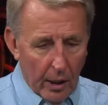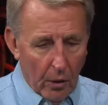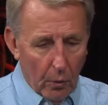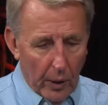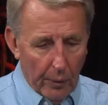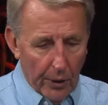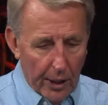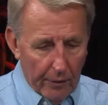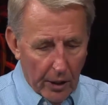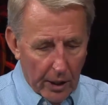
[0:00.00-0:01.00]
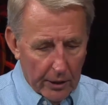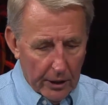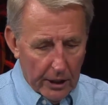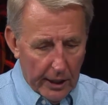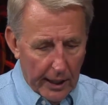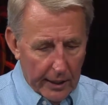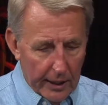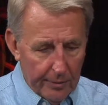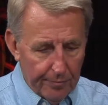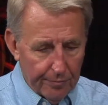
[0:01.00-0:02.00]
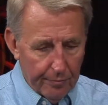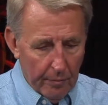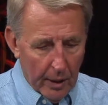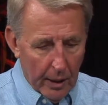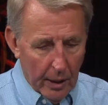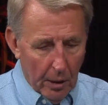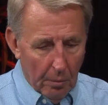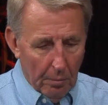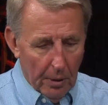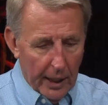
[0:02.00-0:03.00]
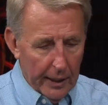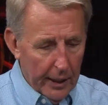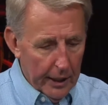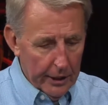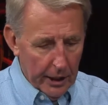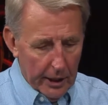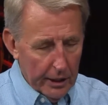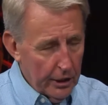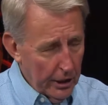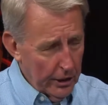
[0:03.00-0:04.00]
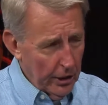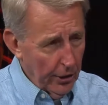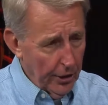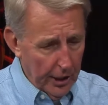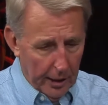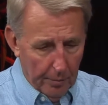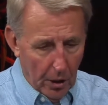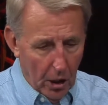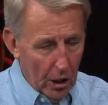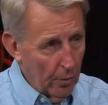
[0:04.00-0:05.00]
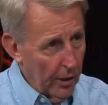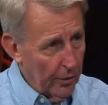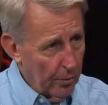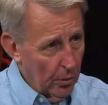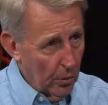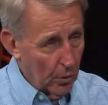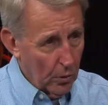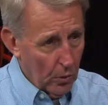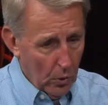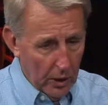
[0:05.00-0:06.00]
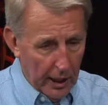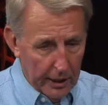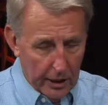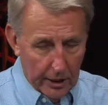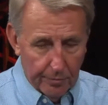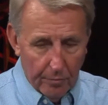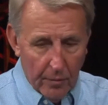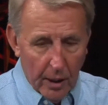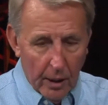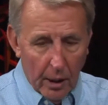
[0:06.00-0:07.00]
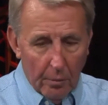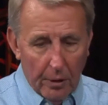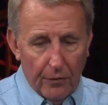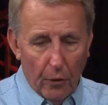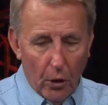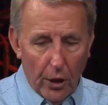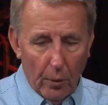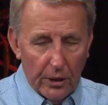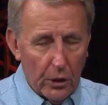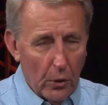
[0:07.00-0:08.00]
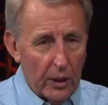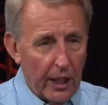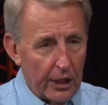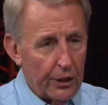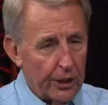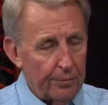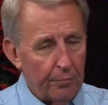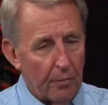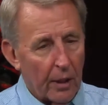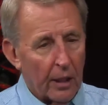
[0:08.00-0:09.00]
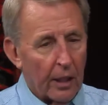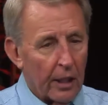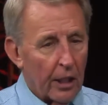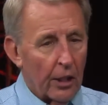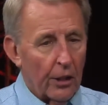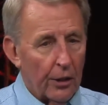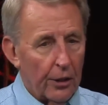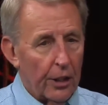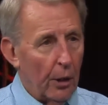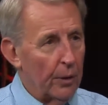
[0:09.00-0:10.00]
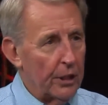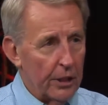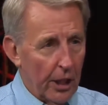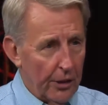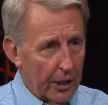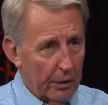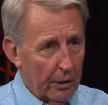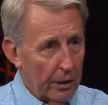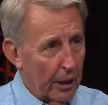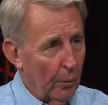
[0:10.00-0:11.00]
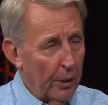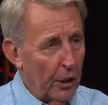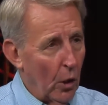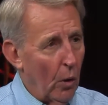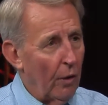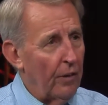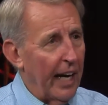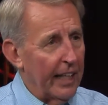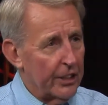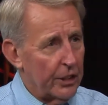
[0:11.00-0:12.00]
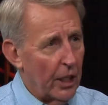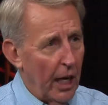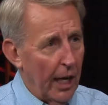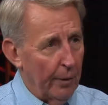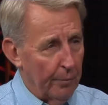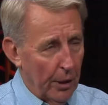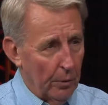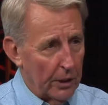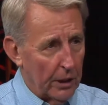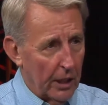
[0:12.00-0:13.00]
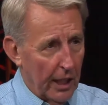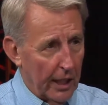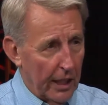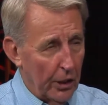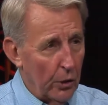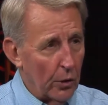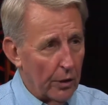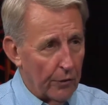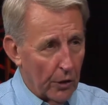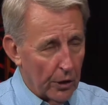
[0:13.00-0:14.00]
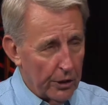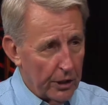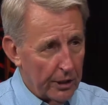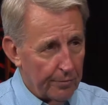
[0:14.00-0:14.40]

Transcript: We will never understand it, but it is a consistent theme all the way through creation. Before there was creation, there was nothing that we know of as time. There was not a universe.